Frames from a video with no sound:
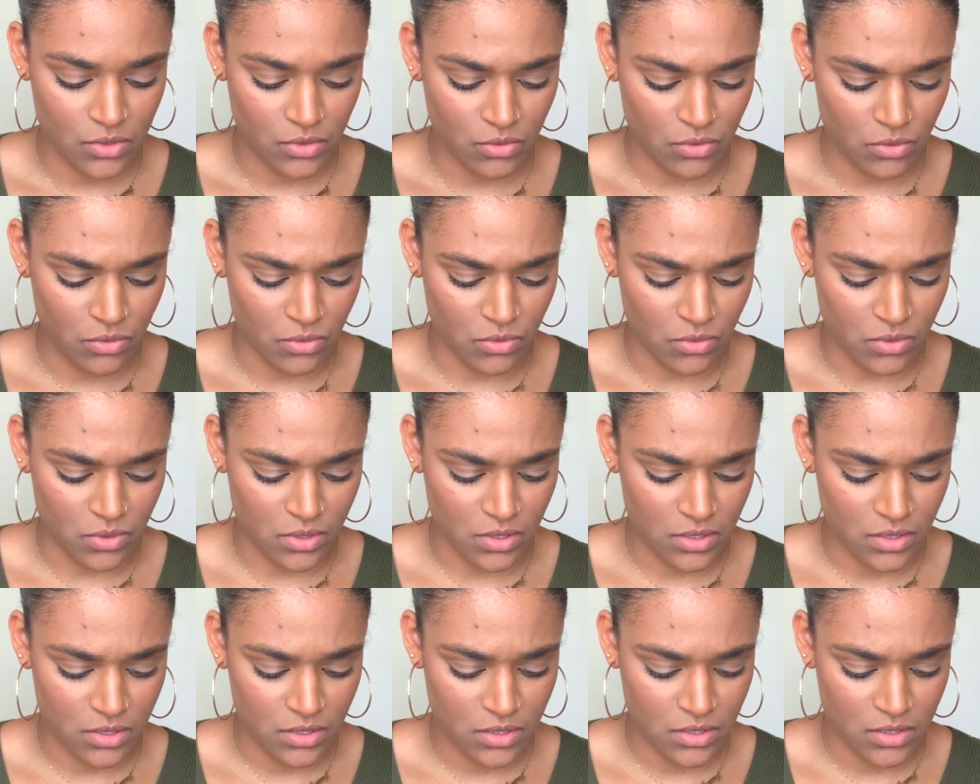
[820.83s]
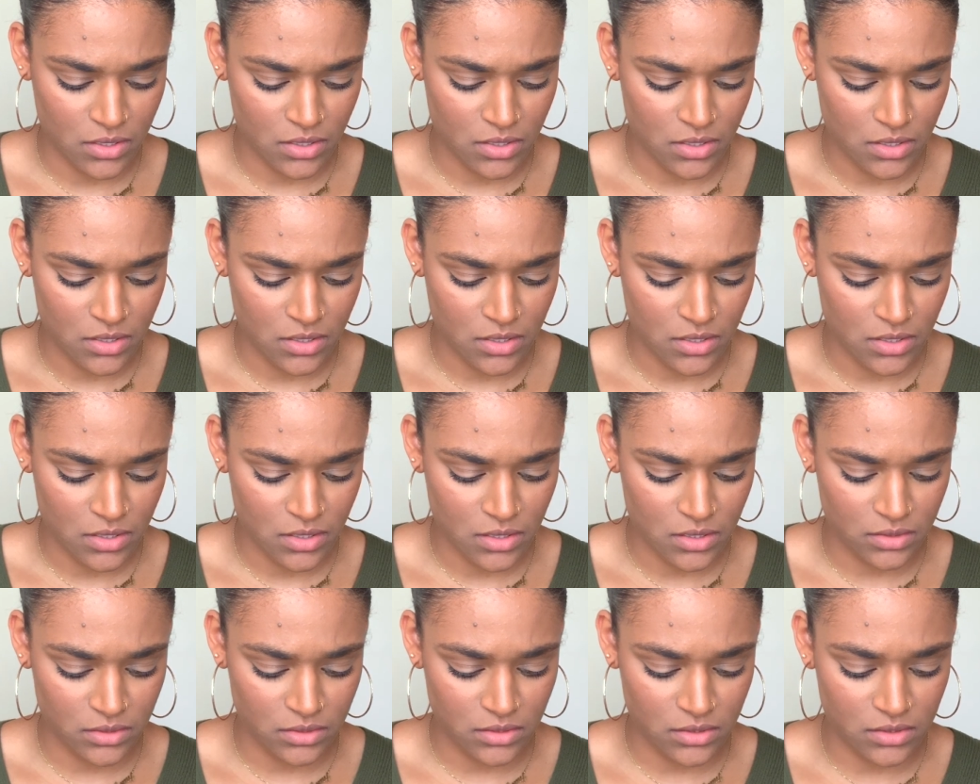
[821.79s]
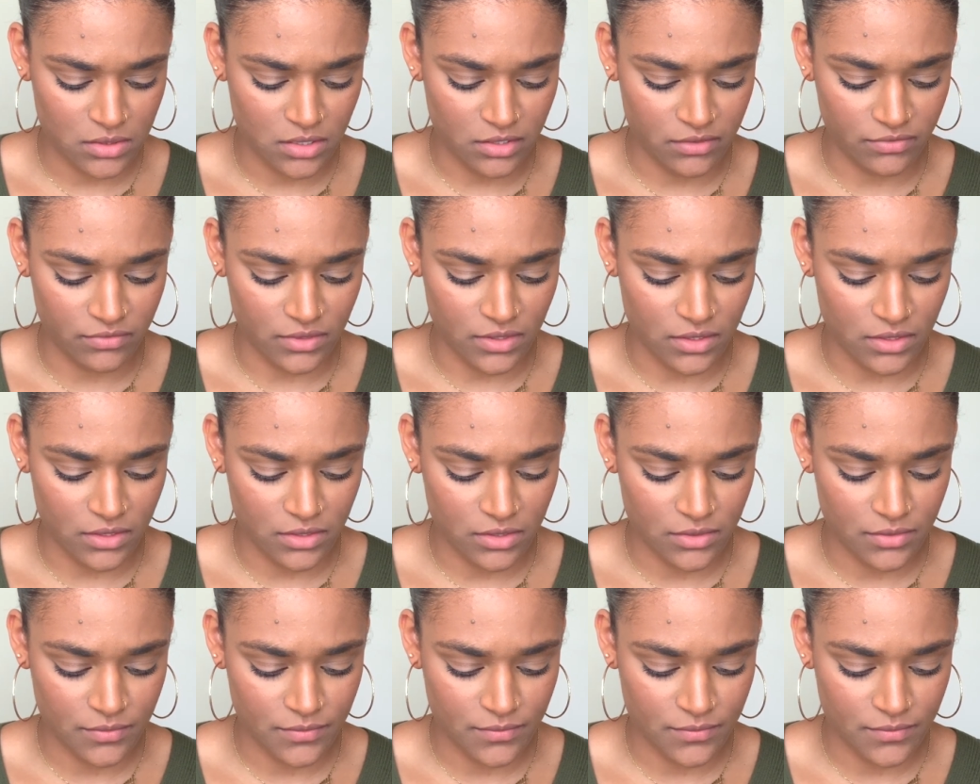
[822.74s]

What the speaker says: Ooh, this is different.